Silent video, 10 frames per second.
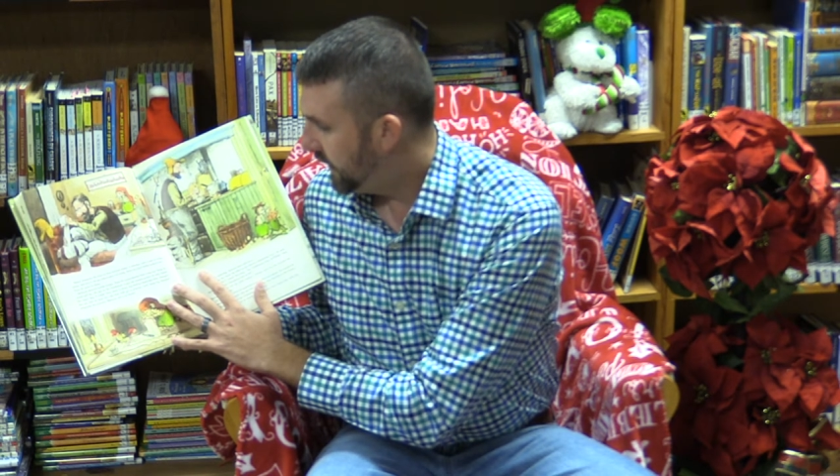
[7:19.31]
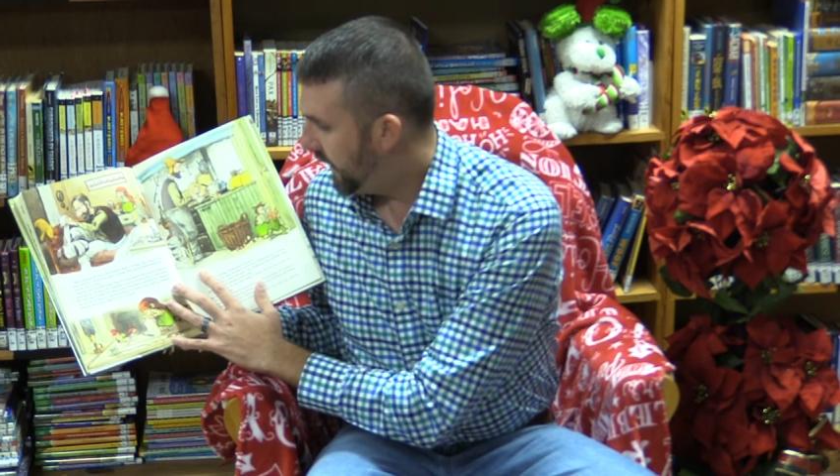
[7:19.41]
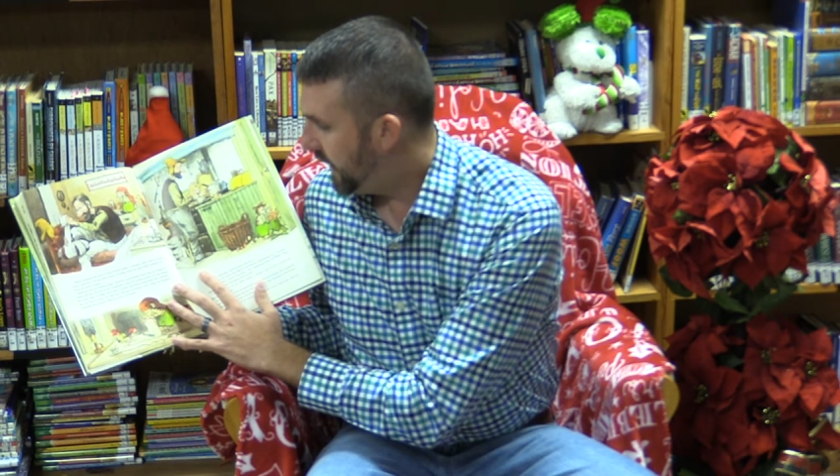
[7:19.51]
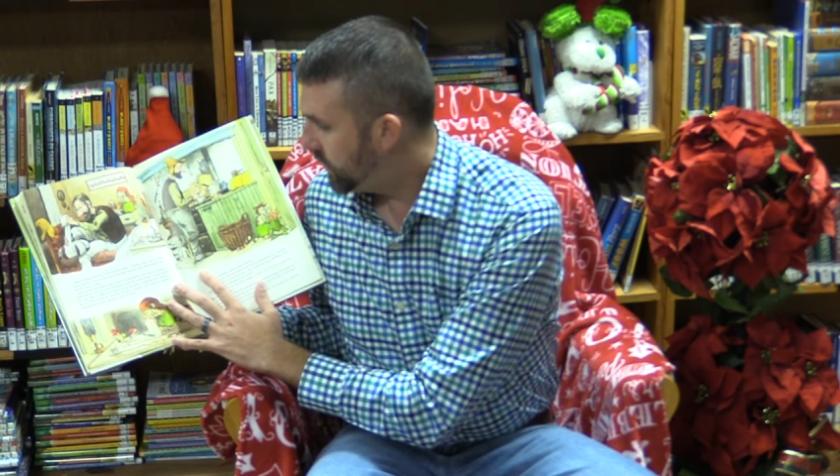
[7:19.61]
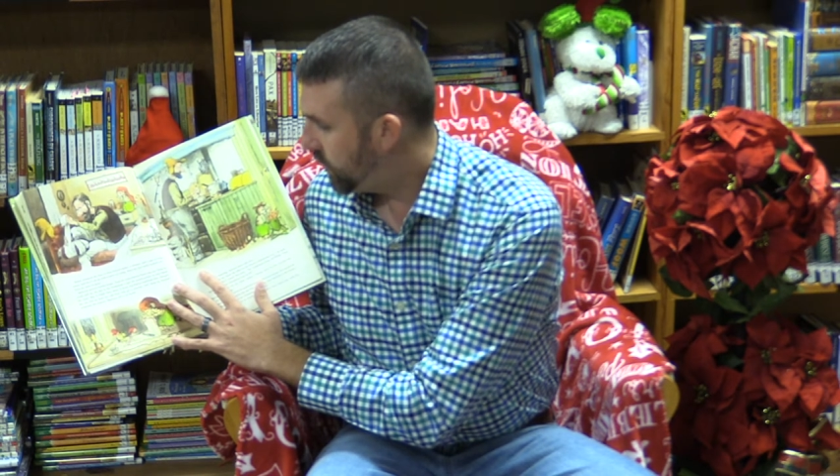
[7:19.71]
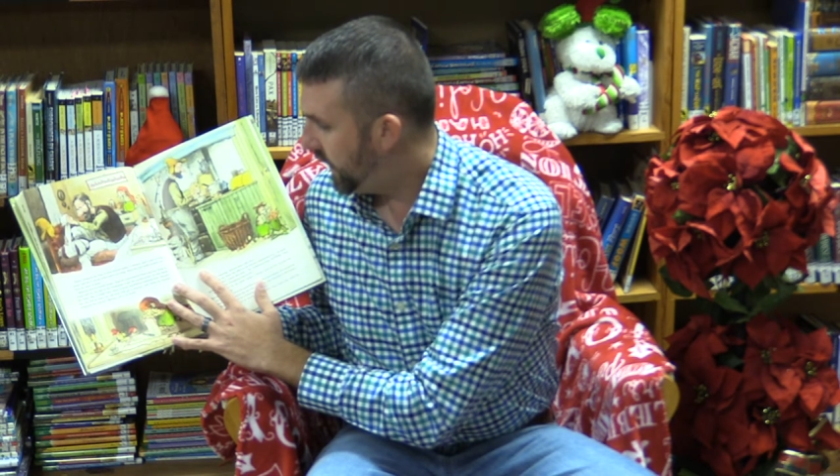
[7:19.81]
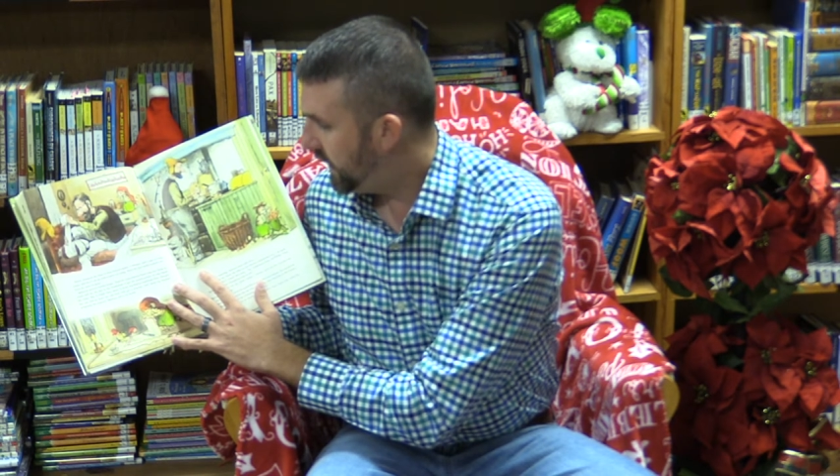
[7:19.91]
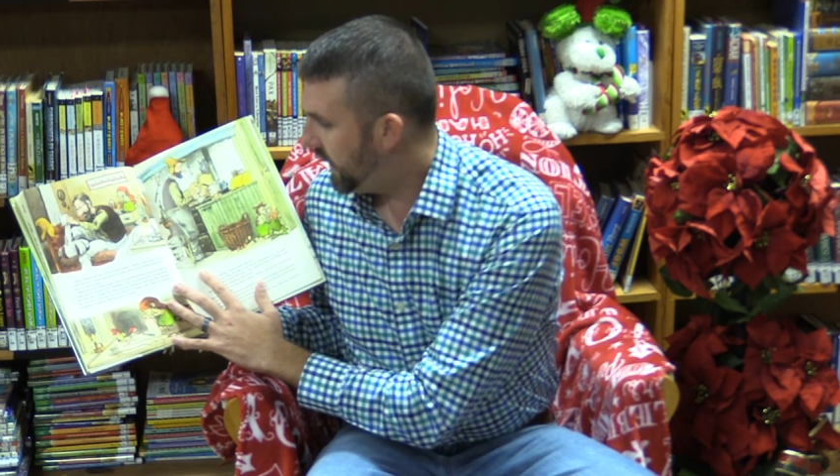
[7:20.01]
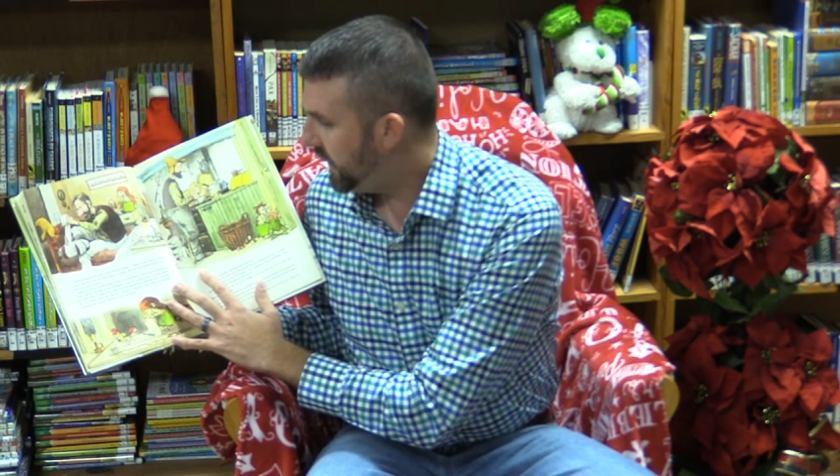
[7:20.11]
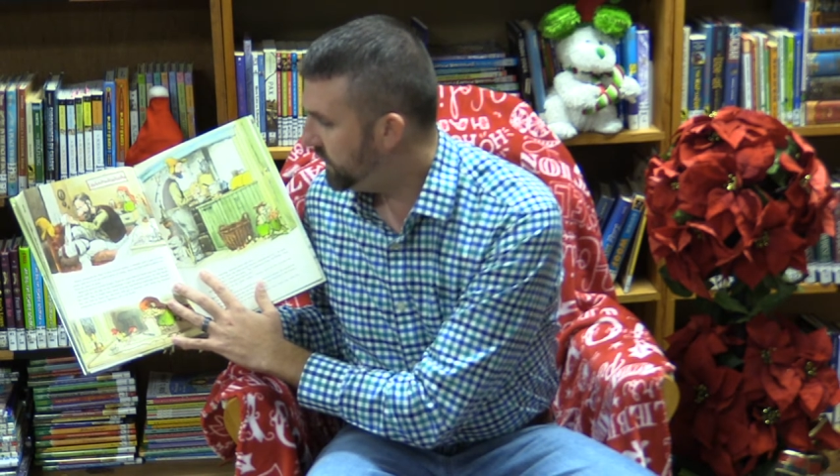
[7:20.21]
And
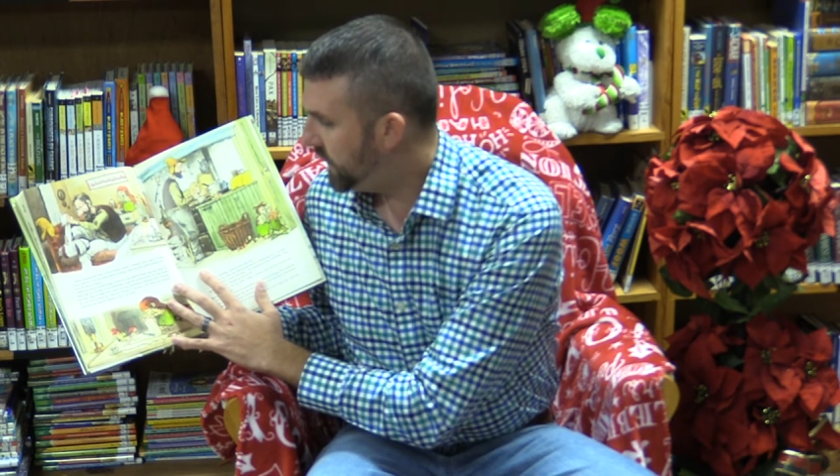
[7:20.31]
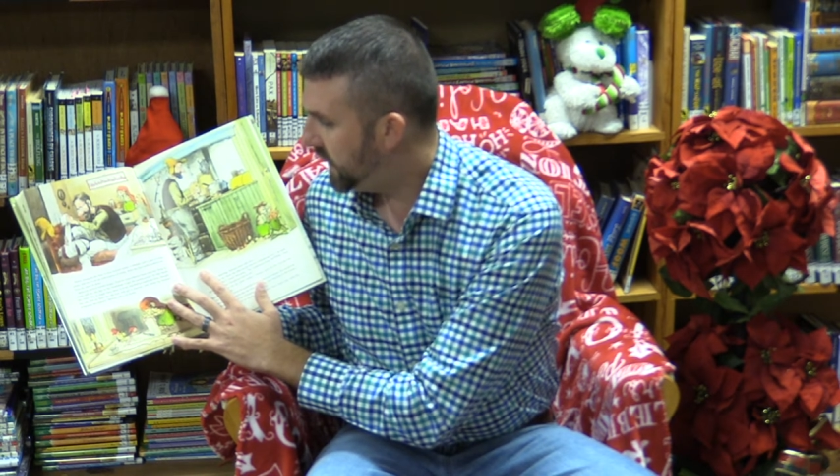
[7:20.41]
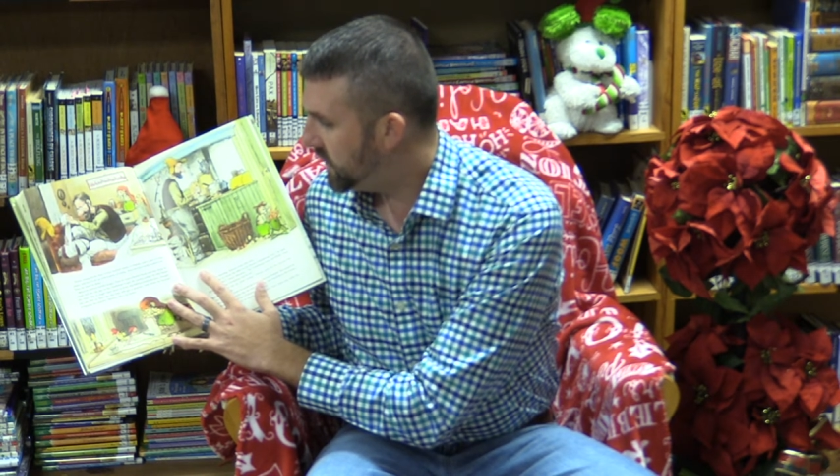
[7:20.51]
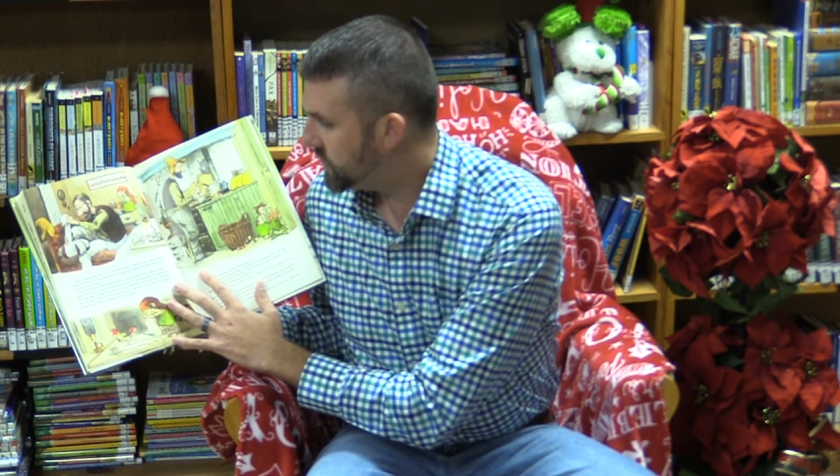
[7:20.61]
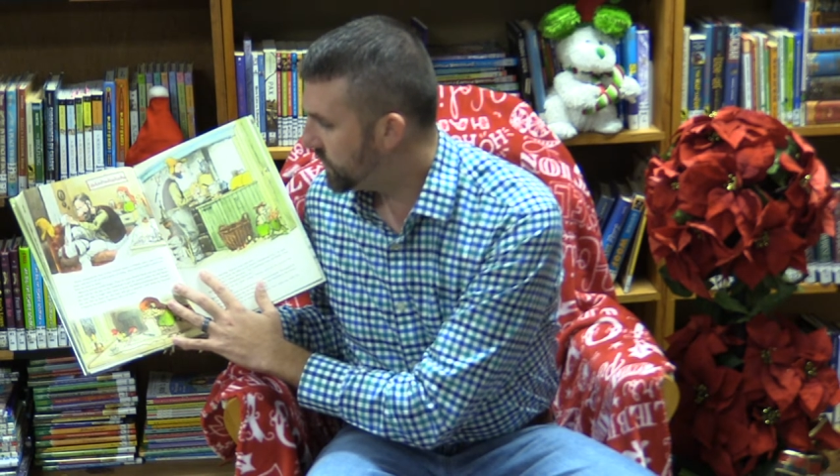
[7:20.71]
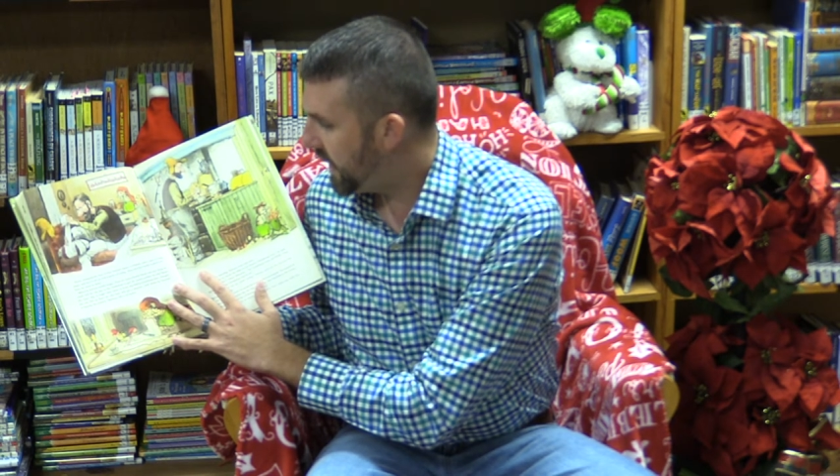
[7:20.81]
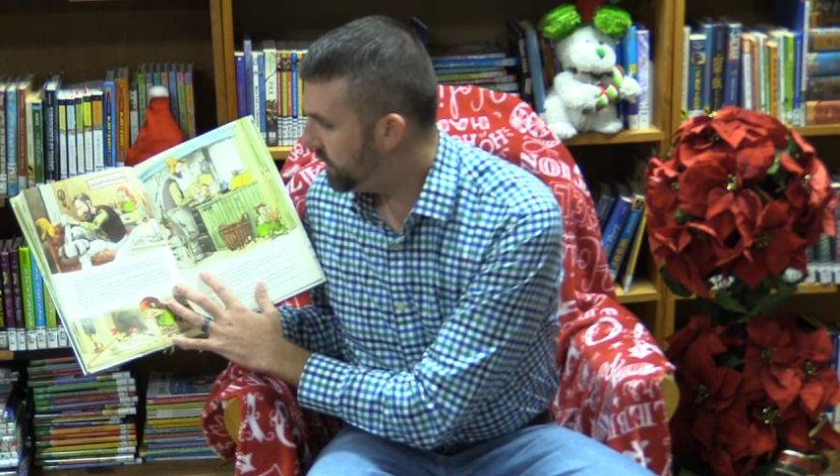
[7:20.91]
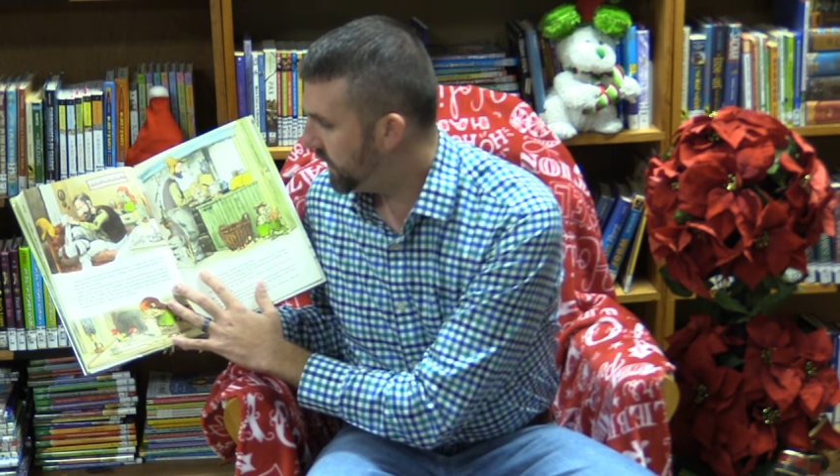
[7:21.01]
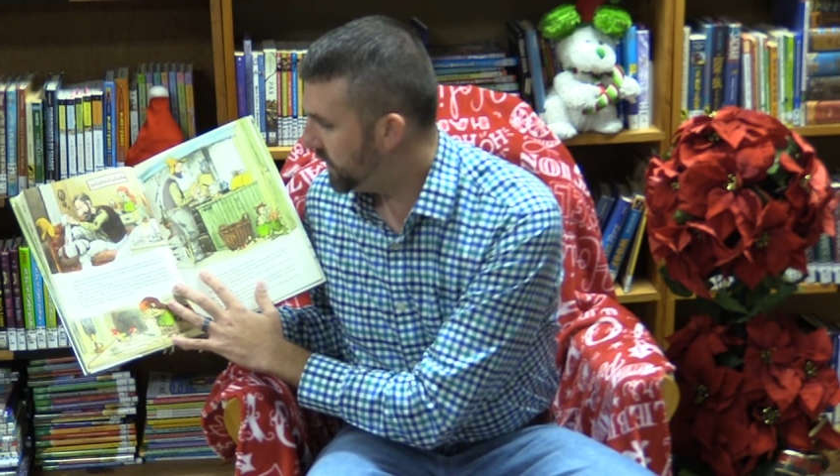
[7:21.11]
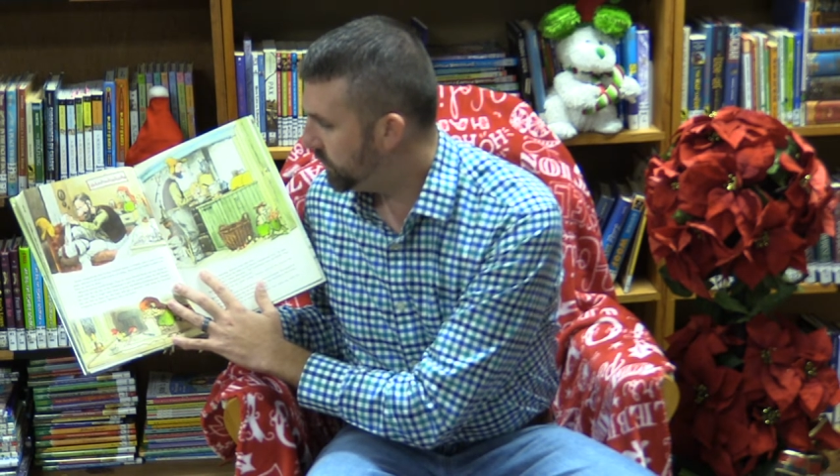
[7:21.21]
when he finished
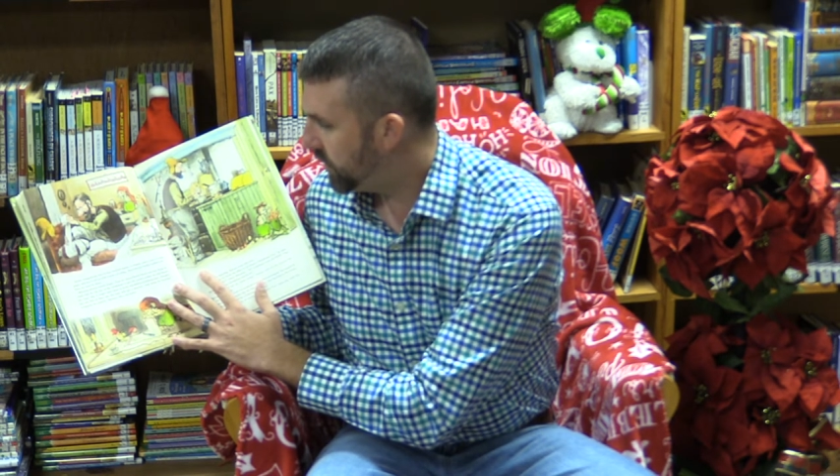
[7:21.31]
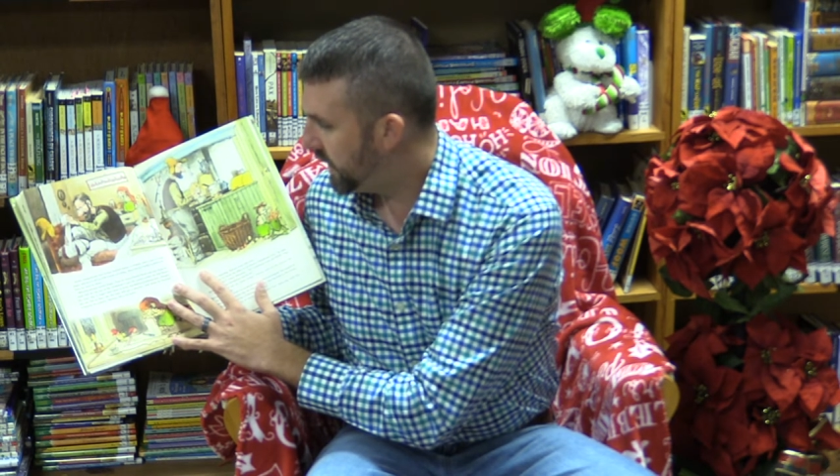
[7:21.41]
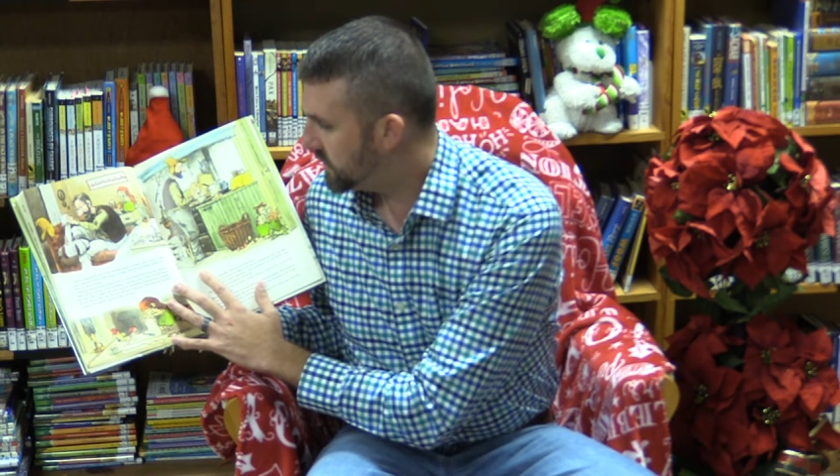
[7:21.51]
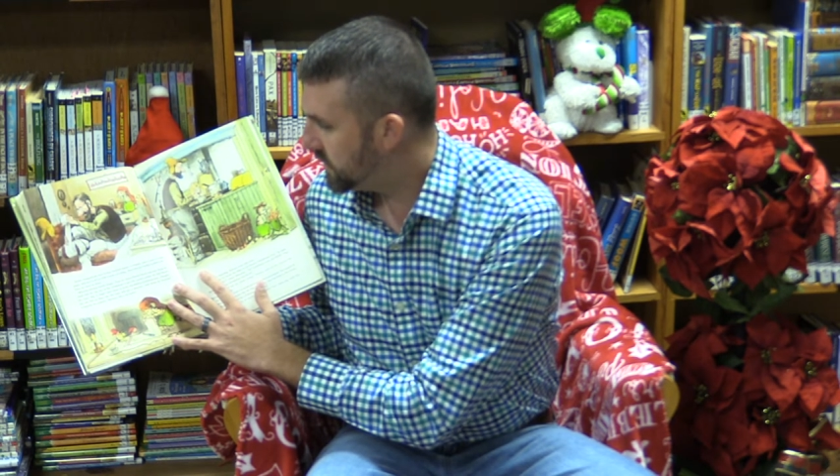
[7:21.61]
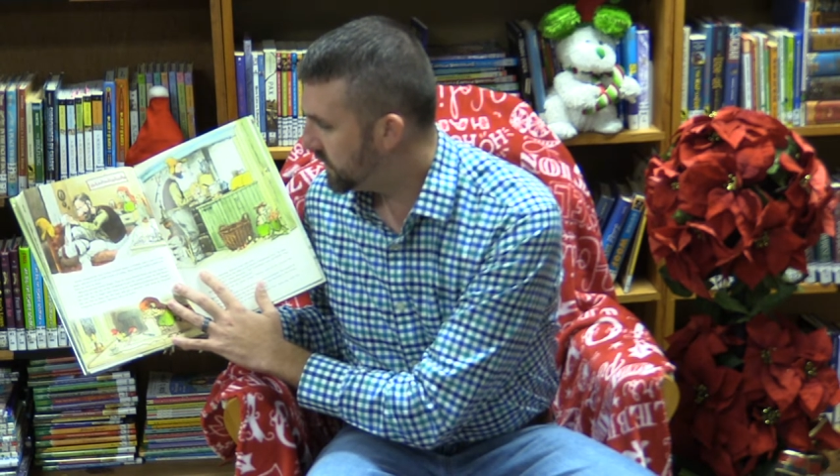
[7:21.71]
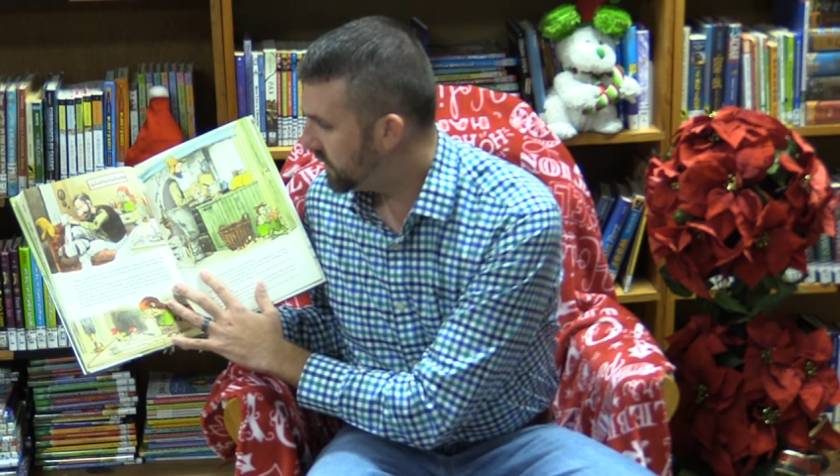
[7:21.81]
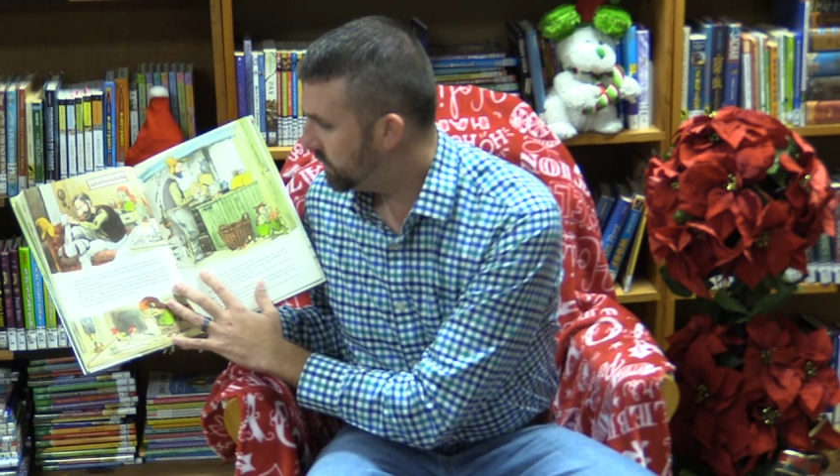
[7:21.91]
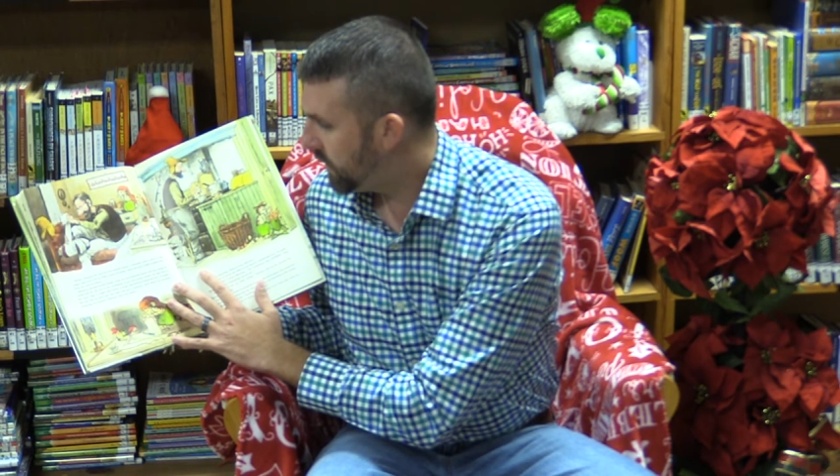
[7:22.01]
wrapping the present,